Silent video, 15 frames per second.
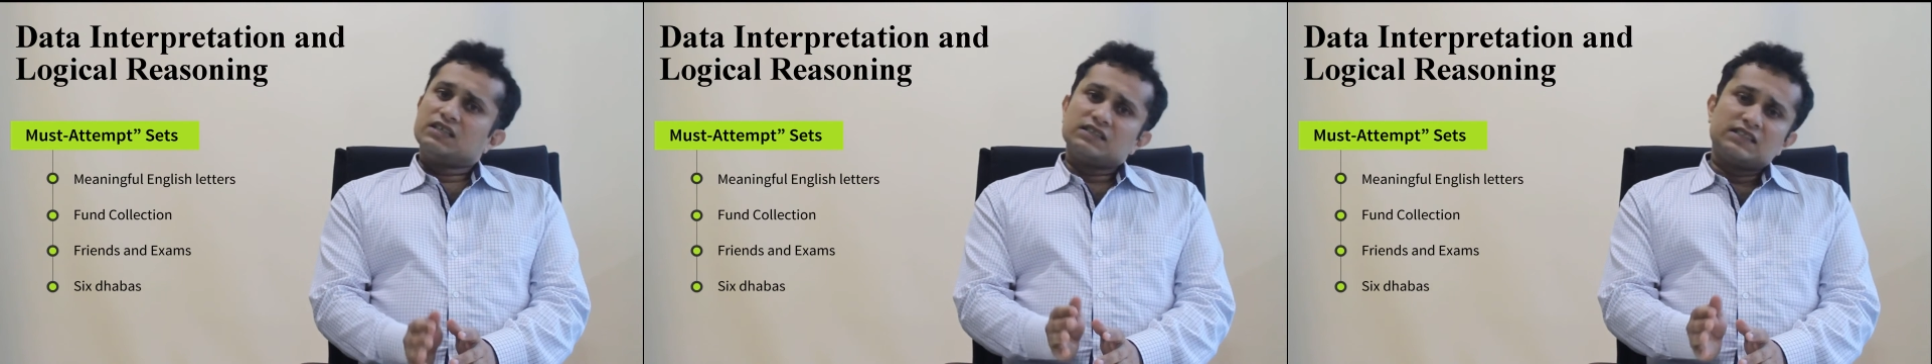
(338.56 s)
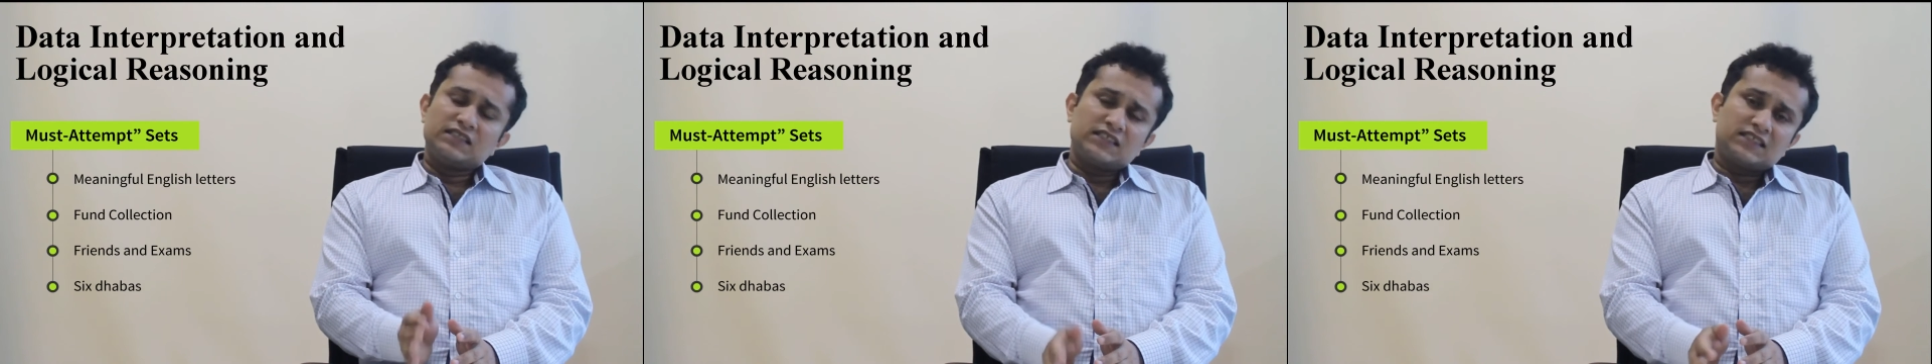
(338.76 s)

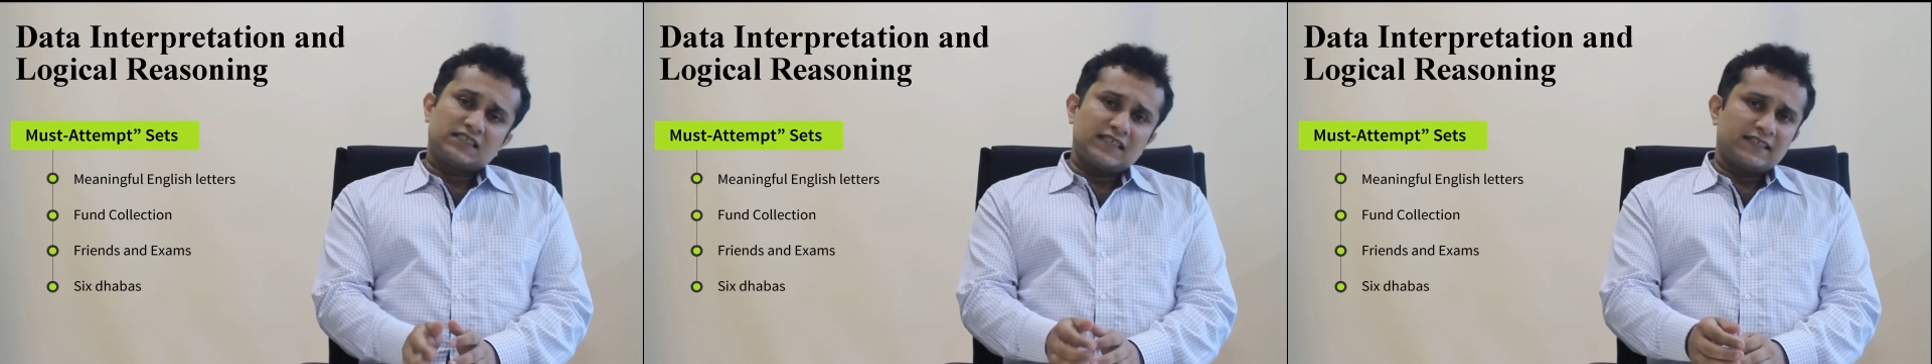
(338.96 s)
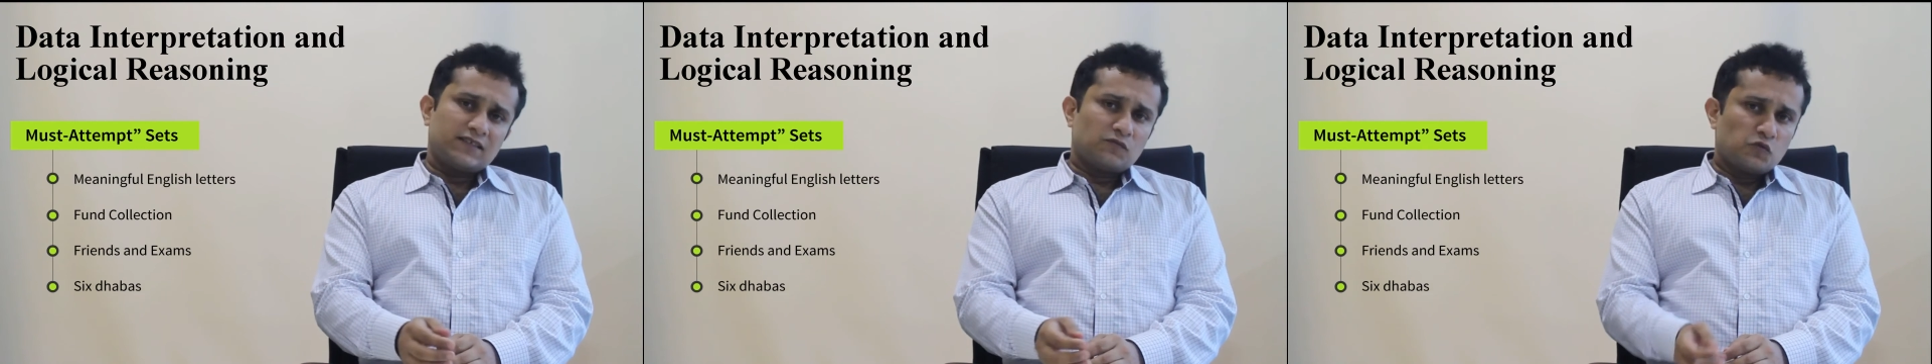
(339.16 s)
This
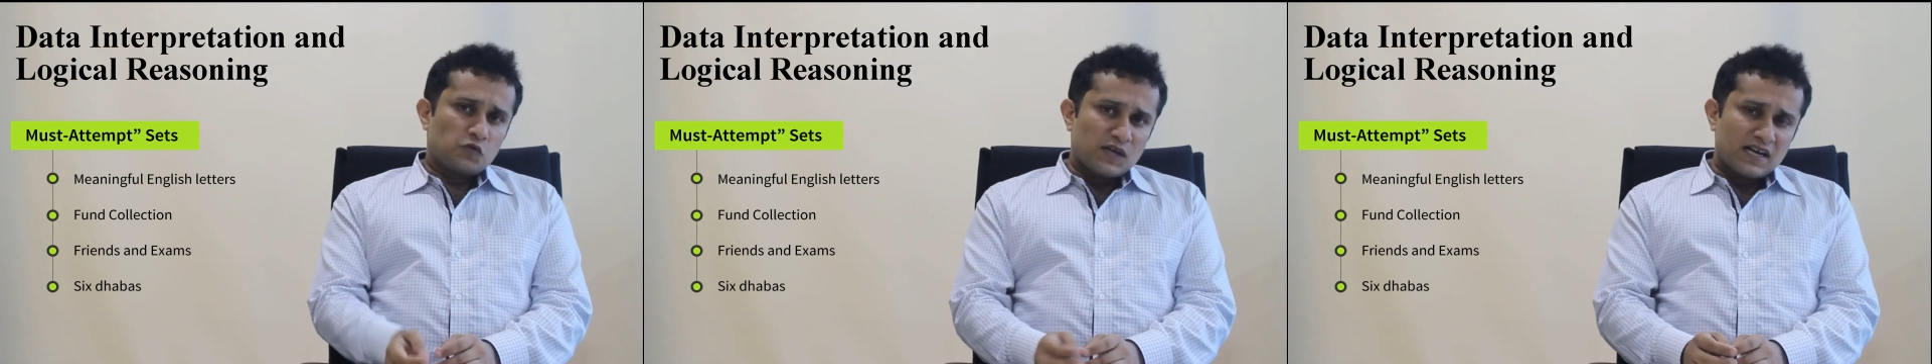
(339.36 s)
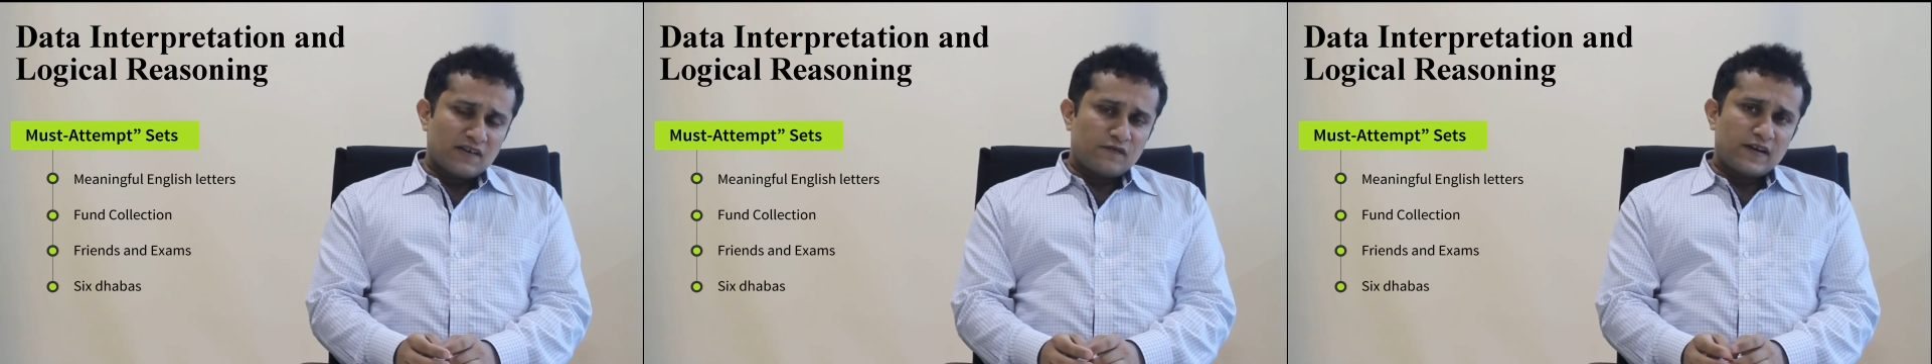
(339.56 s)
set would
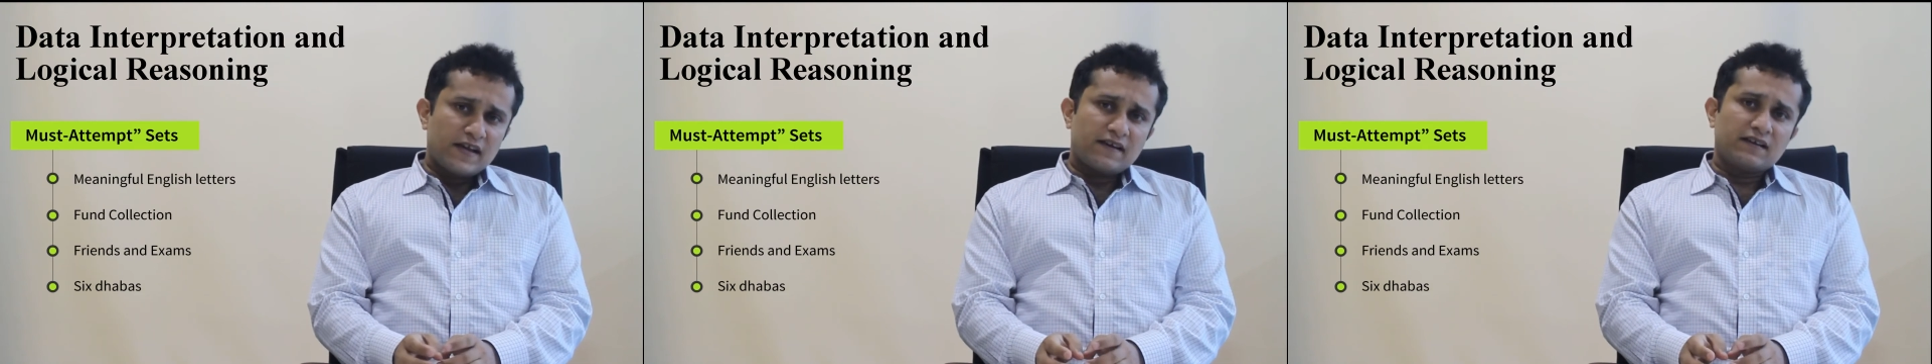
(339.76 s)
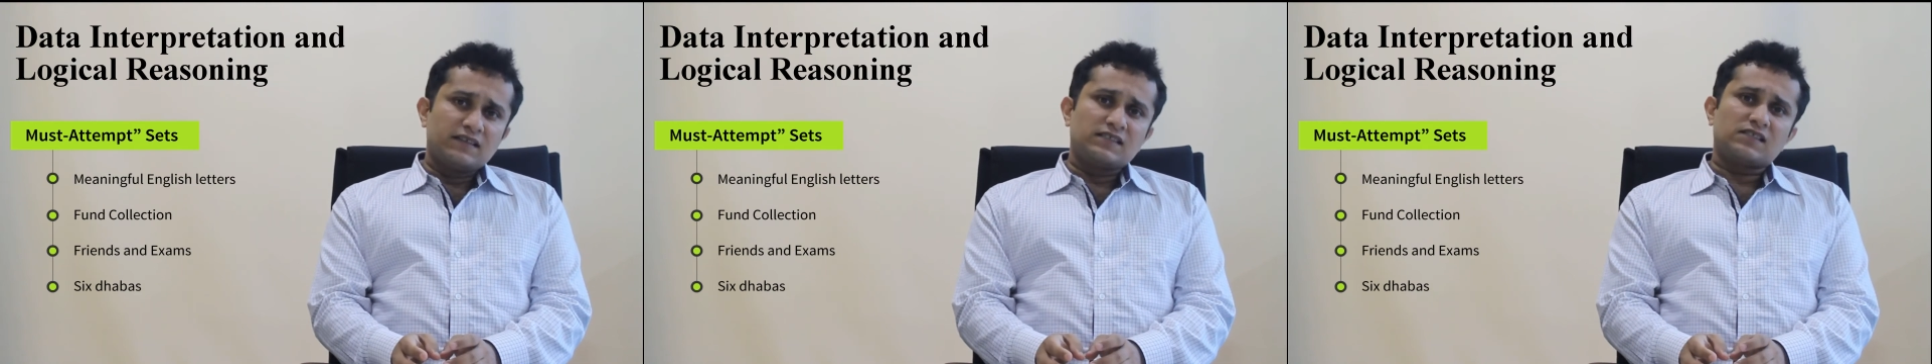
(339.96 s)
have
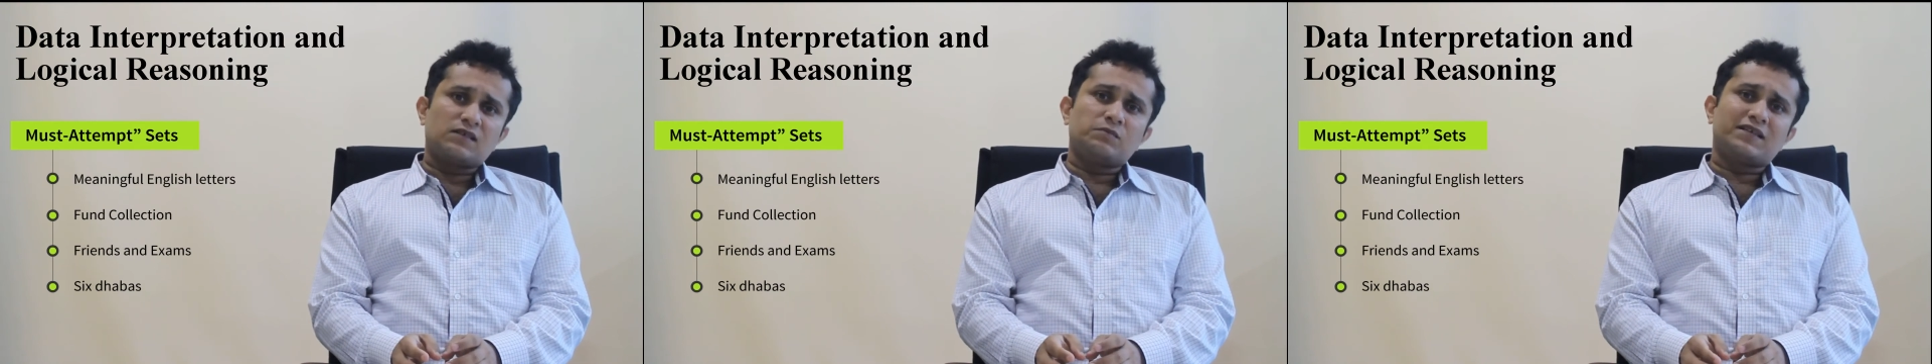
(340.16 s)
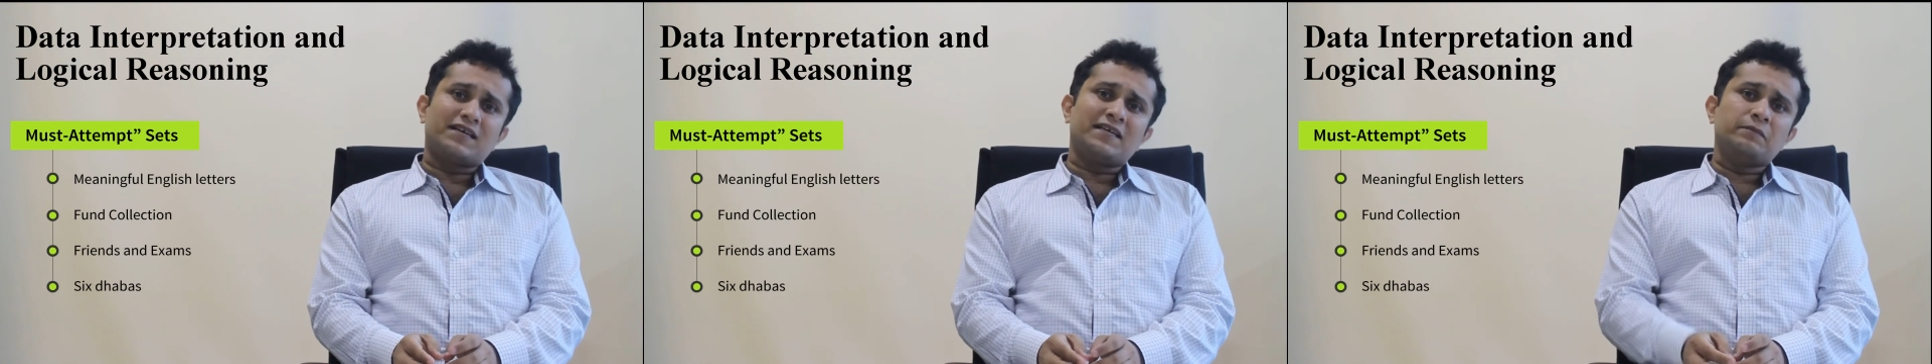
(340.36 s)
taken
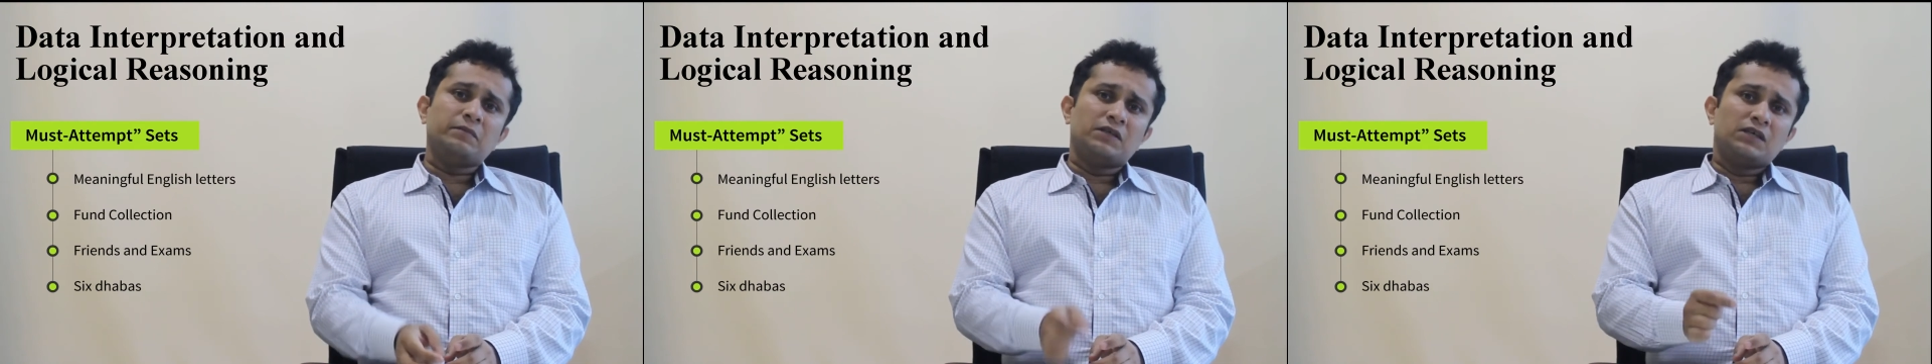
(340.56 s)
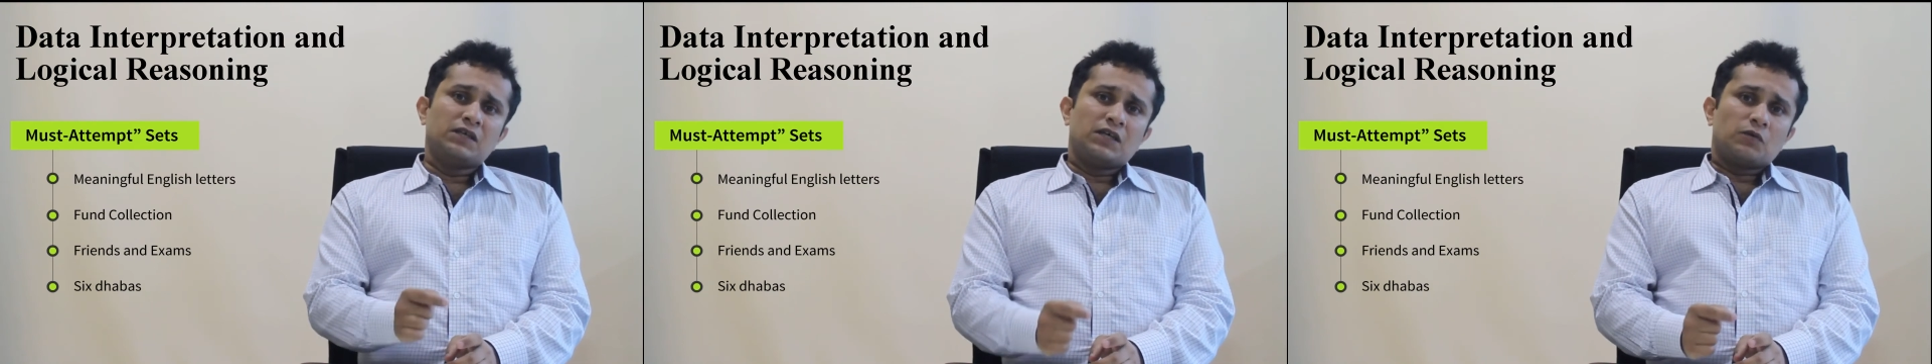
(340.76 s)
some
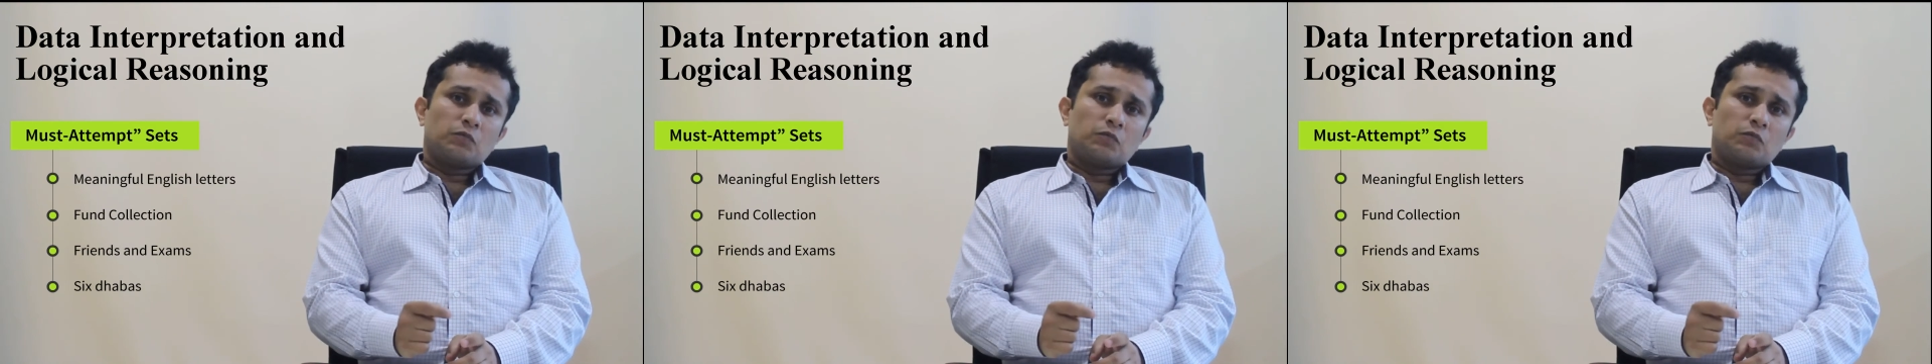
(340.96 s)
time,